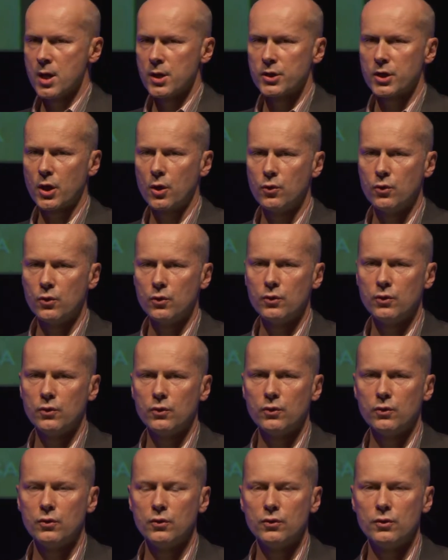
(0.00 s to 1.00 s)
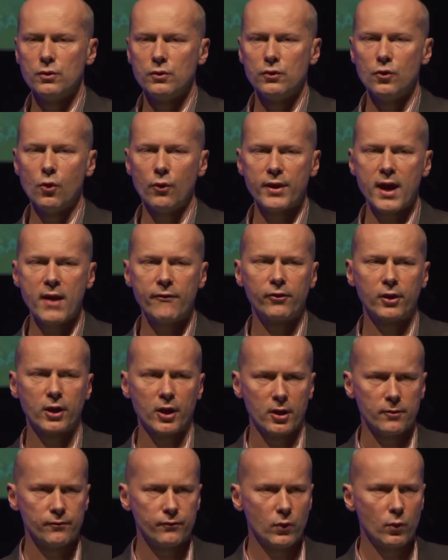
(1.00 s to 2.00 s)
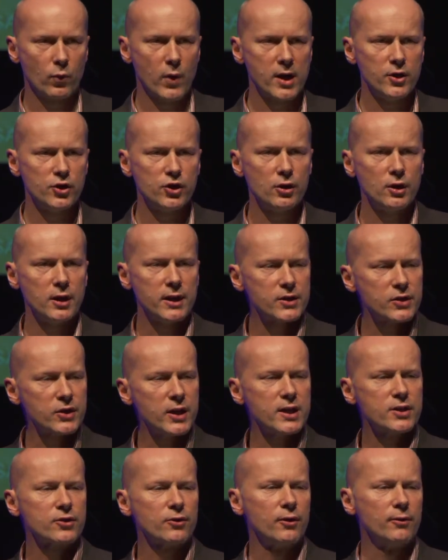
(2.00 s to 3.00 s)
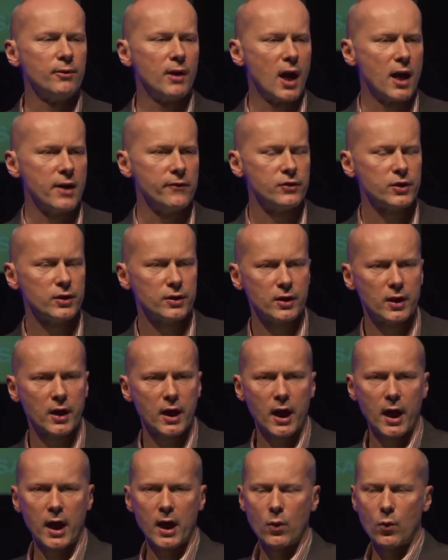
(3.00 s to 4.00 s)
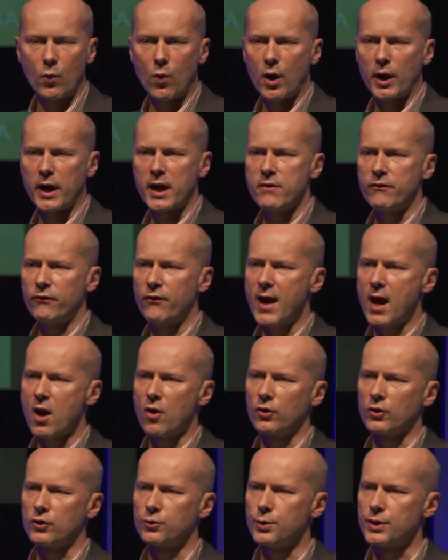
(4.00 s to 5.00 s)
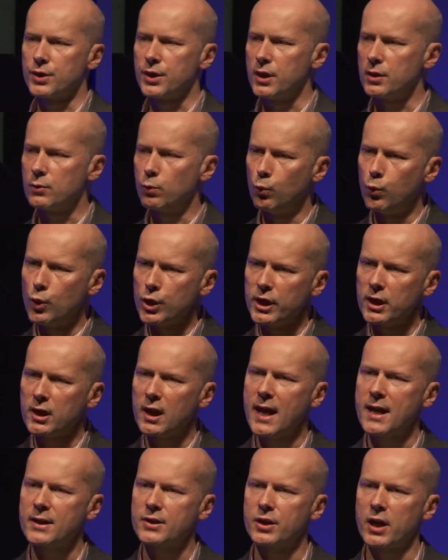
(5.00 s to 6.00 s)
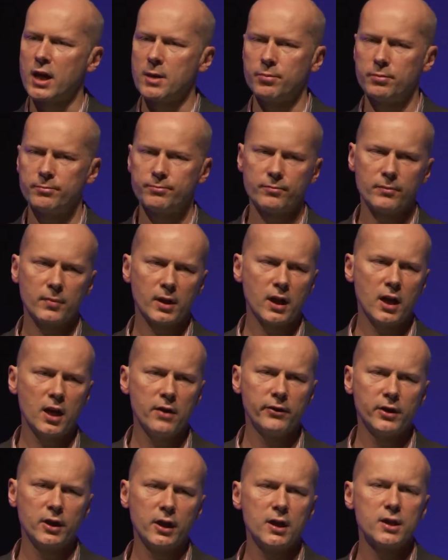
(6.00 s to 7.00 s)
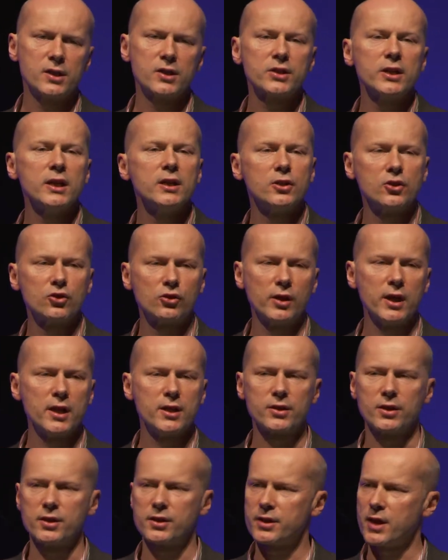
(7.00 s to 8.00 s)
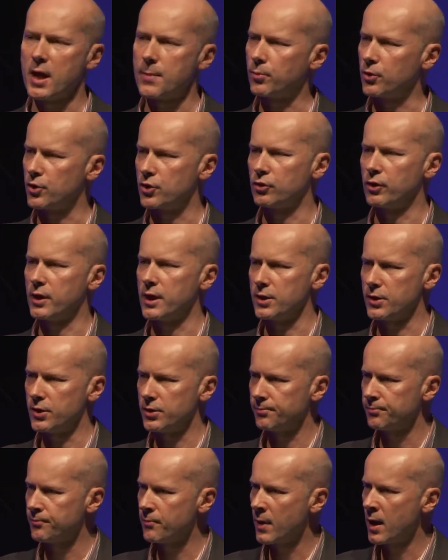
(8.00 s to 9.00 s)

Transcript: So, North Africa, when Julius Caesar arrived, uh, what he found was this wooded landscape covered in cedar trees and cypress trees.